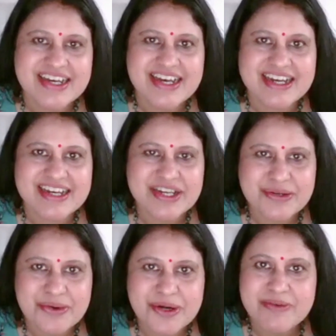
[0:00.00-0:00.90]
And he
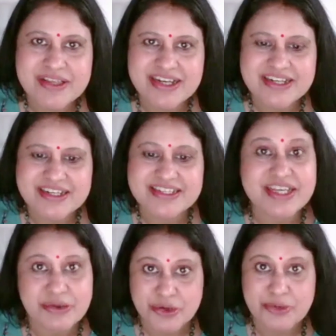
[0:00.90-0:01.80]
told me that,
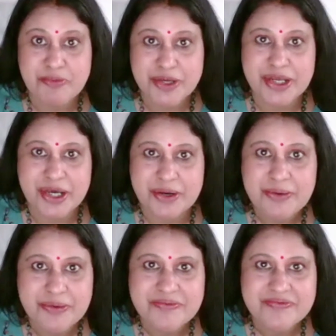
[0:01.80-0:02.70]
see Udupi now.
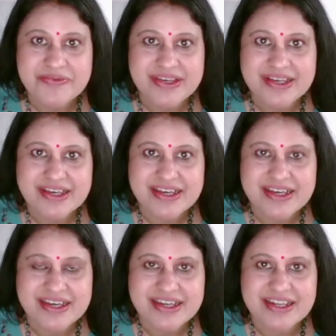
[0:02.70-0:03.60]

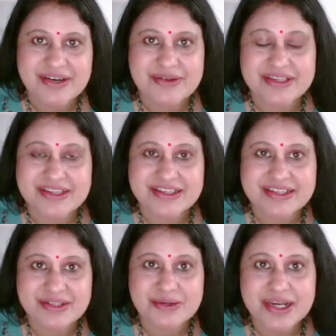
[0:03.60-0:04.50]
Now,
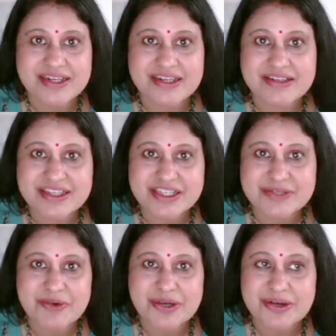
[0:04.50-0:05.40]
look at this
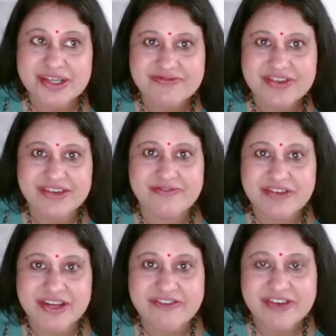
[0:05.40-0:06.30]
is because we
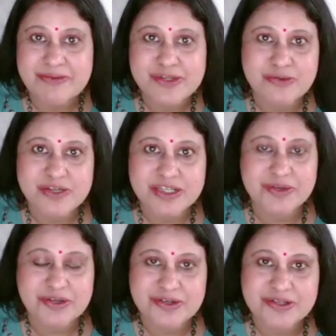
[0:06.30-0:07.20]
have developed so much
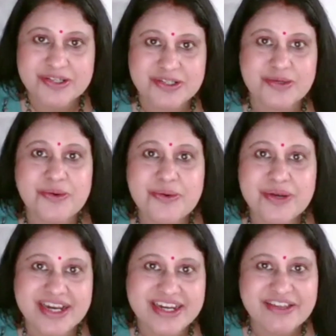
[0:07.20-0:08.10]
because you
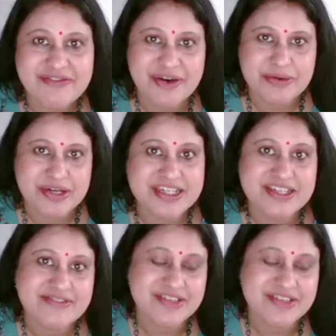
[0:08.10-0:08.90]
laid the foundation with